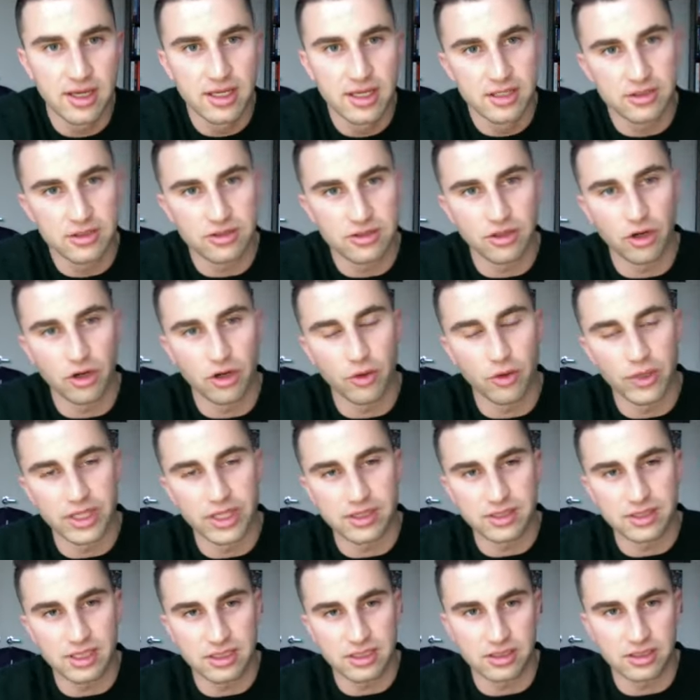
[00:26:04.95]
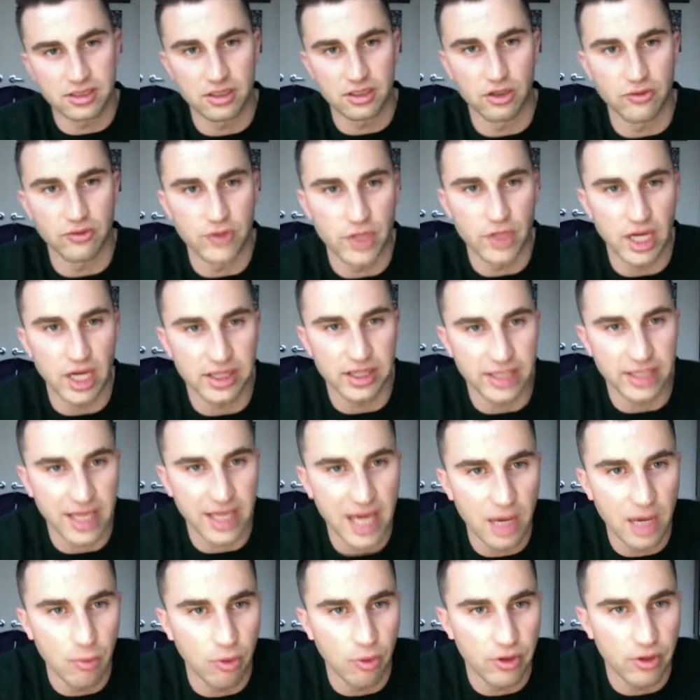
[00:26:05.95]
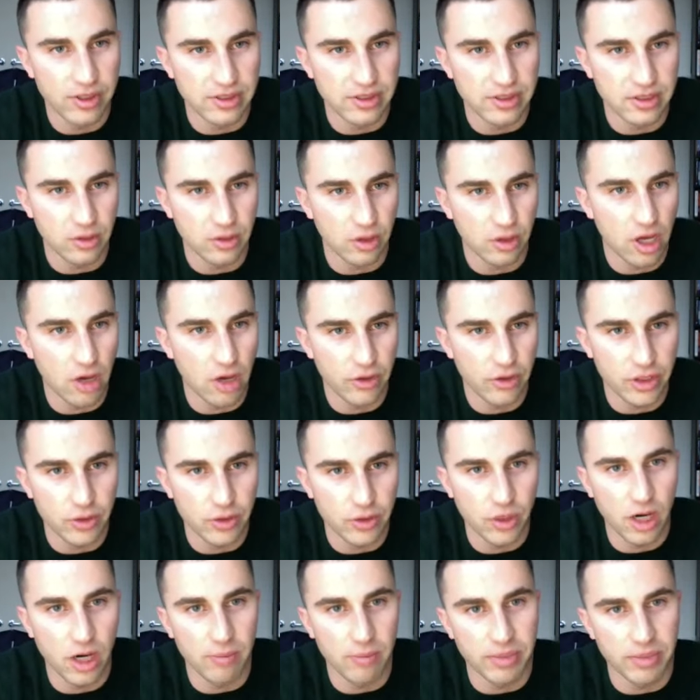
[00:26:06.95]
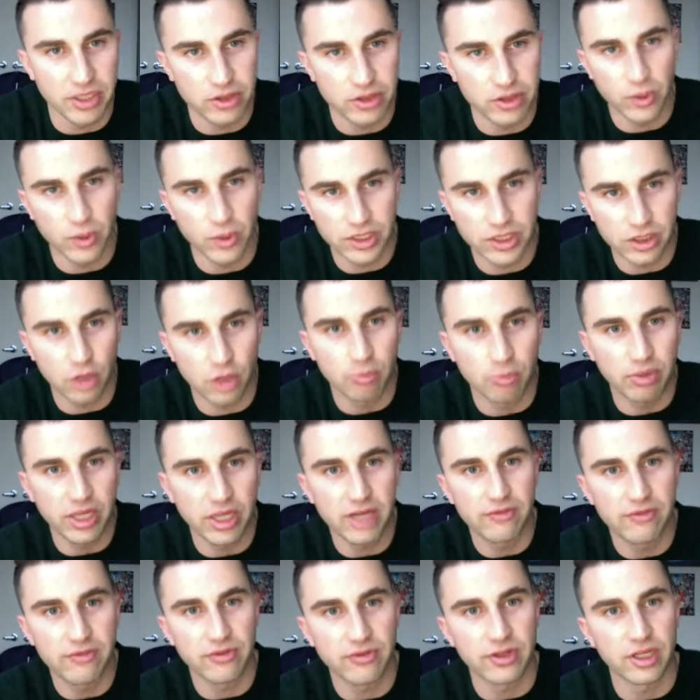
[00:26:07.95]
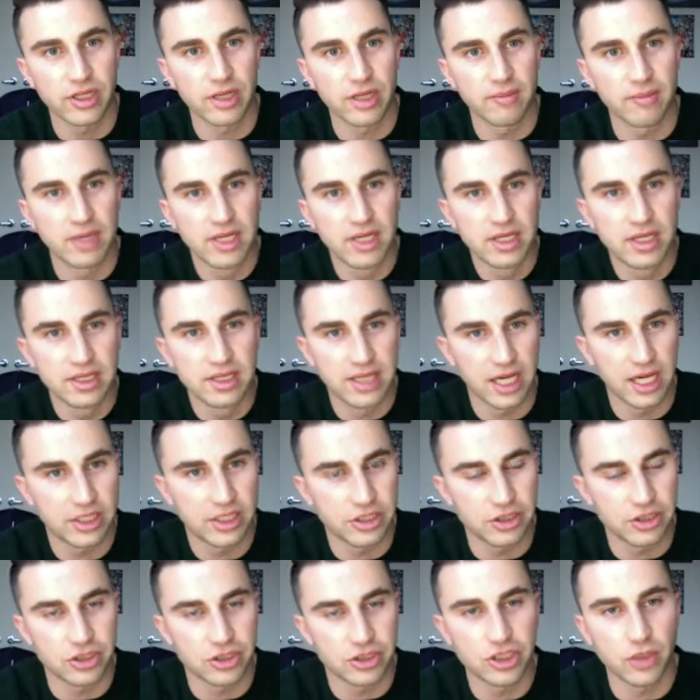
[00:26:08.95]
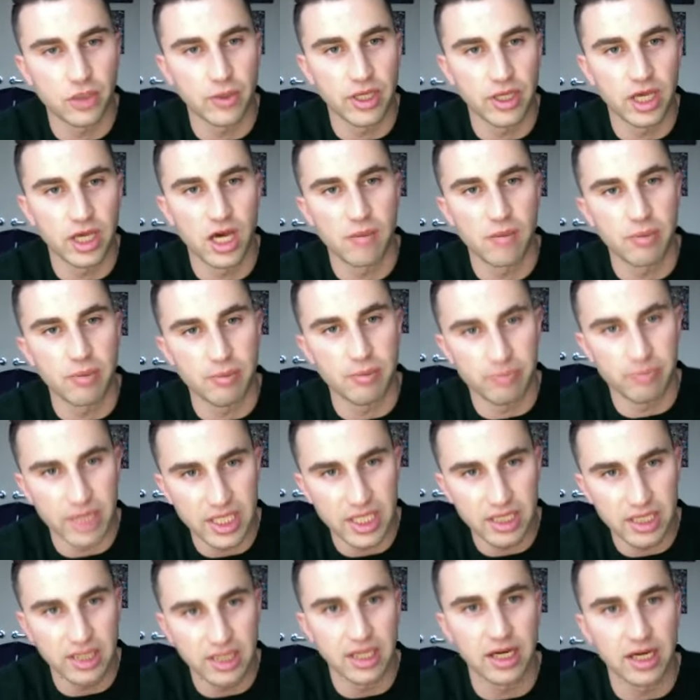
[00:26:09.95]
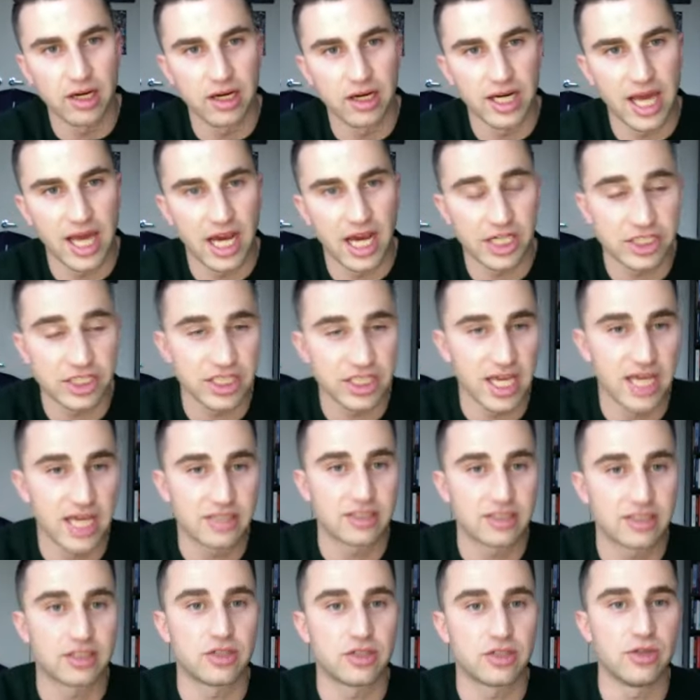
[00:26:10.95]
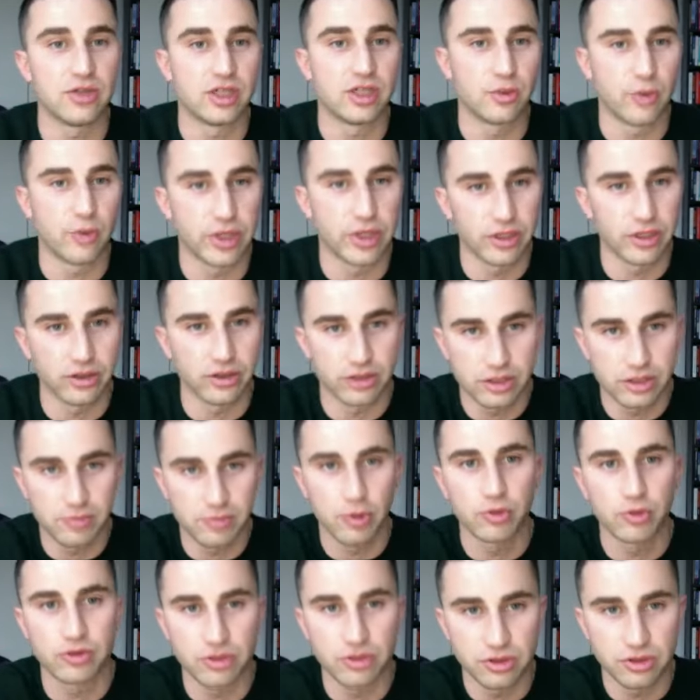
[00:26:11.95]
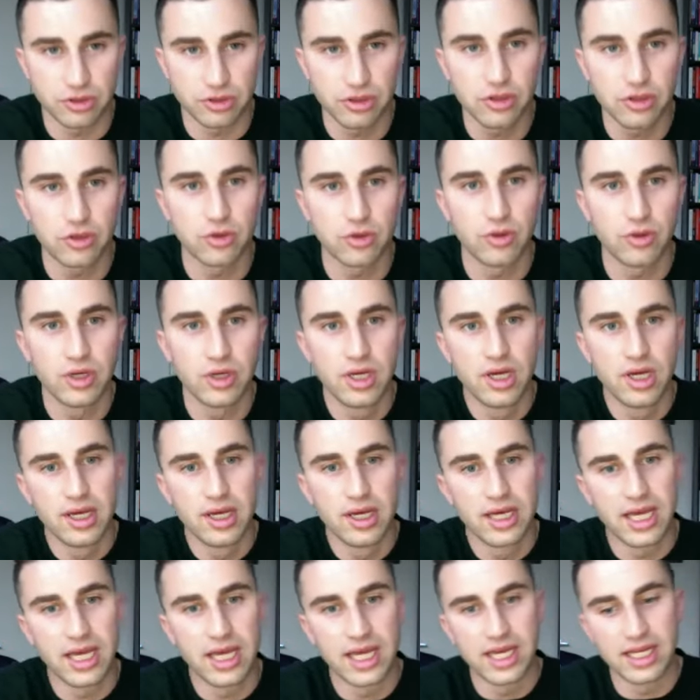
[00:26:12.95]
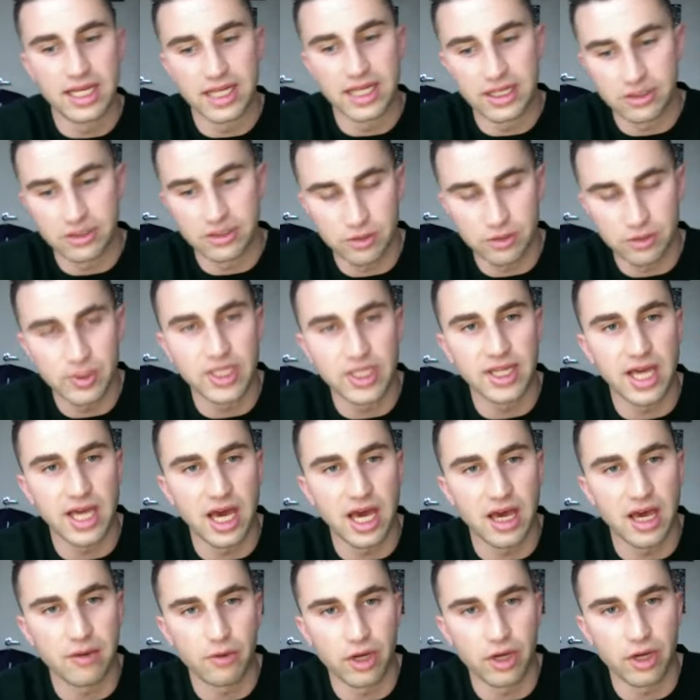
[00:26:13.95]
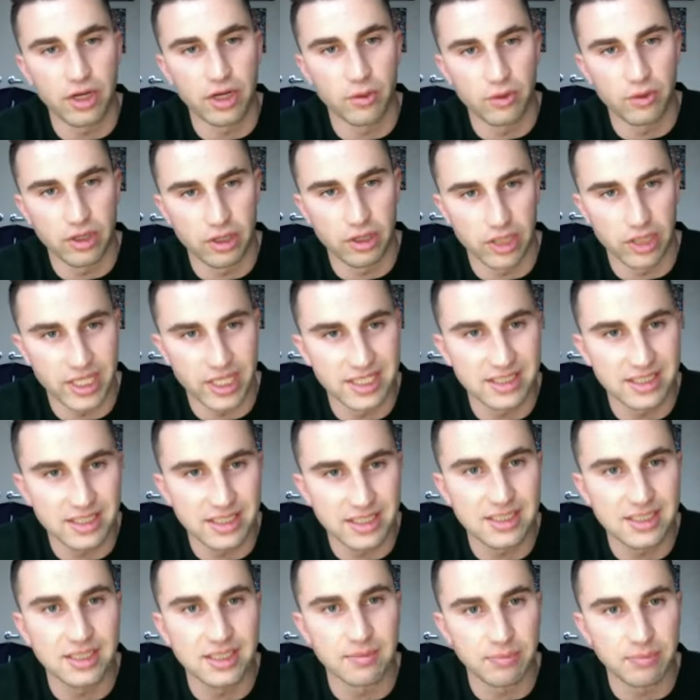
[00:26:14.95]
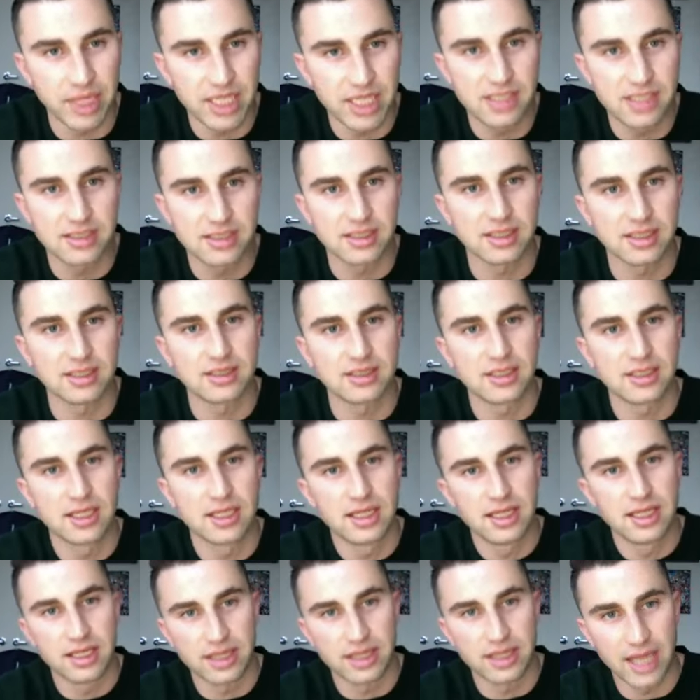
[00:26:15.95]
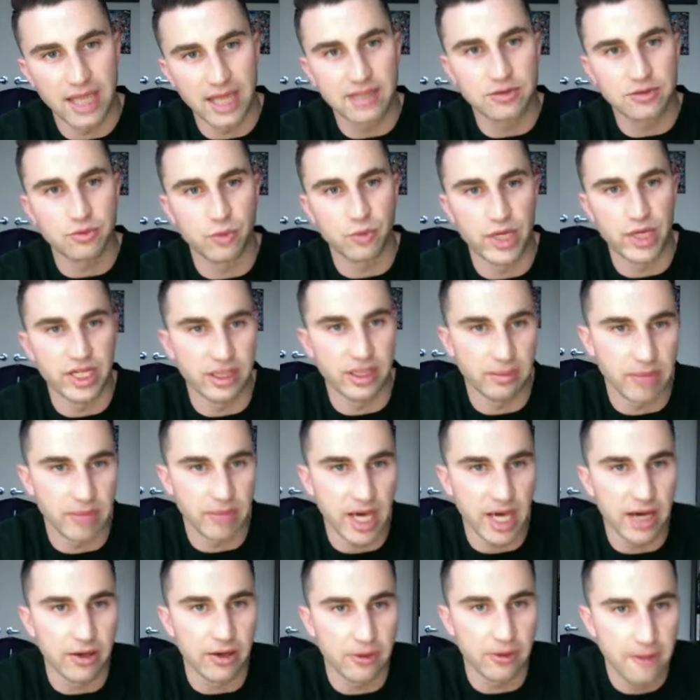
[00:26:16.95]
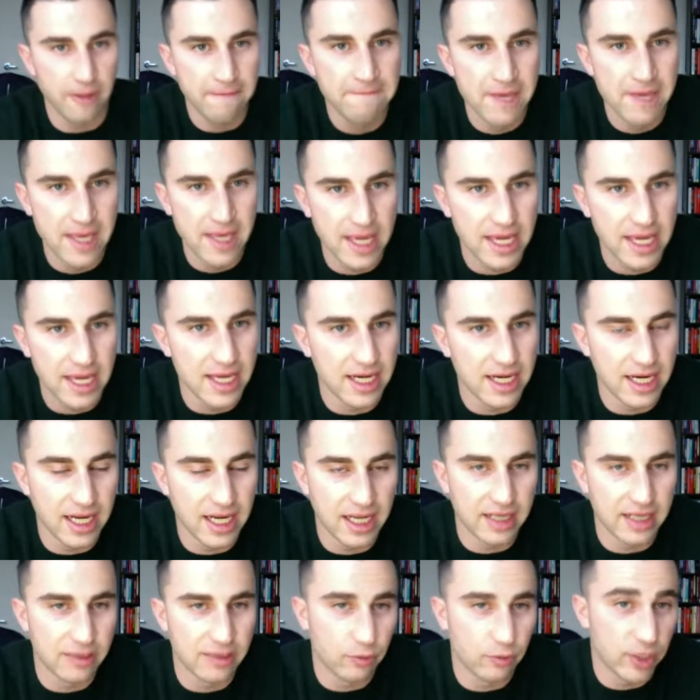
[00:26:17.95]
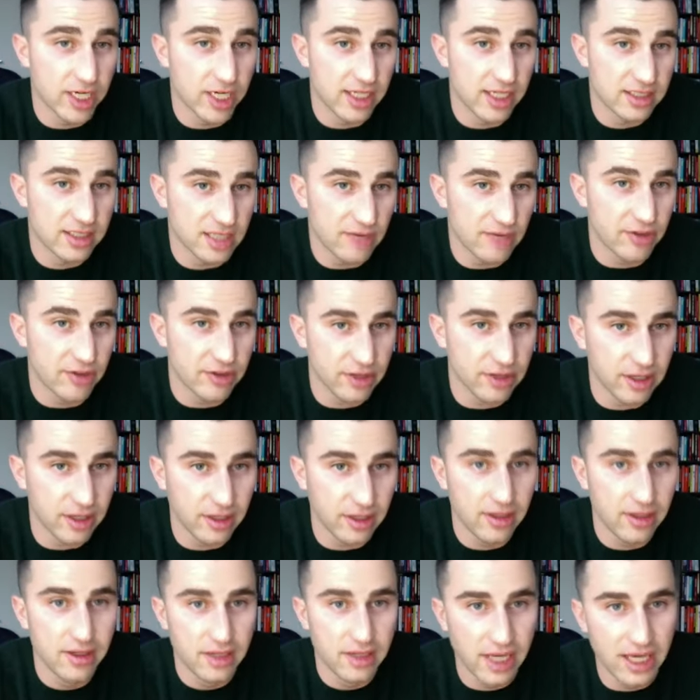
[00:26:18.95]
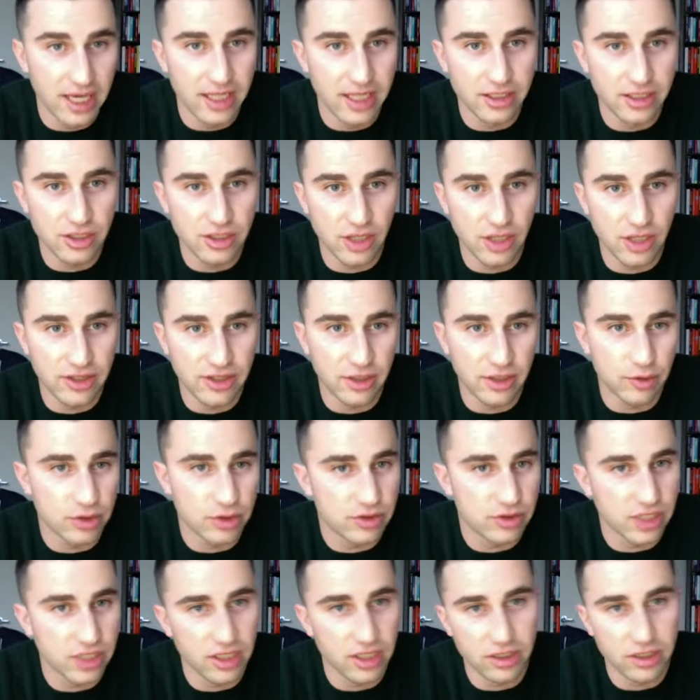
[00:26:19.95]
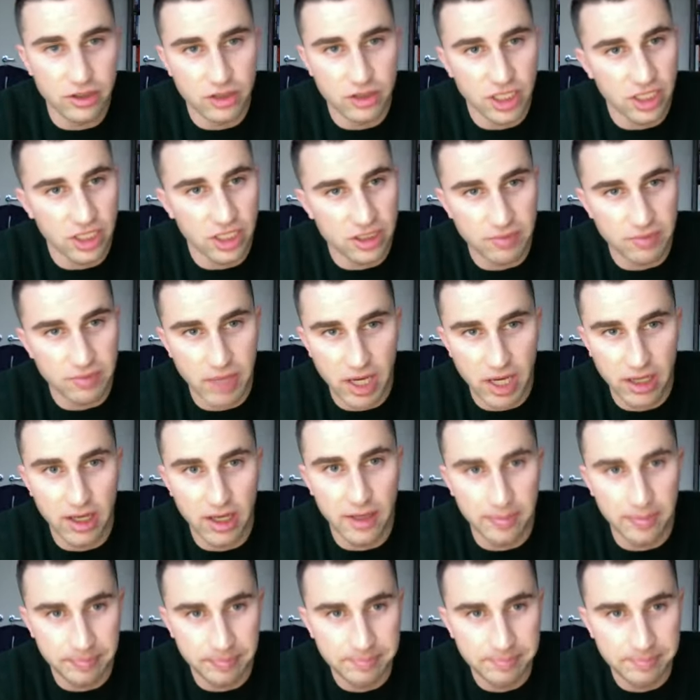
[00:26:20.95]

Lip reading: So it's you know, if you got the Cowboys, you know, calling you up and you went to go play for them, not just showing up, but being there and actually executing what you're supposed to do, and doing that on a consistent basis, that's winning the battle. And winning is everything. And so I think you said it spot on.